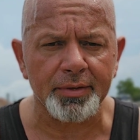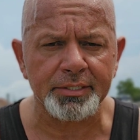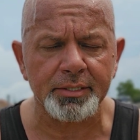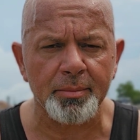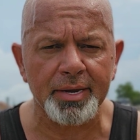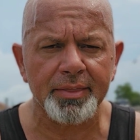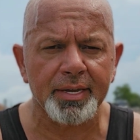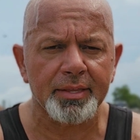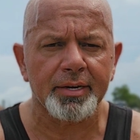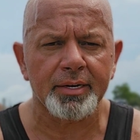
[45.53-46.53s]
That's the main
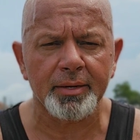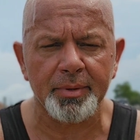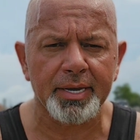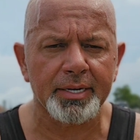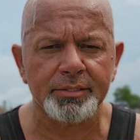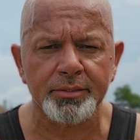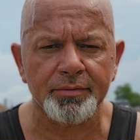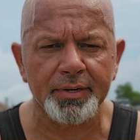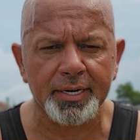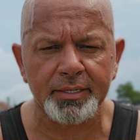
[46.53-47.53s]
thing that it begins to
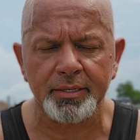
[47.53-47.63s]
affect.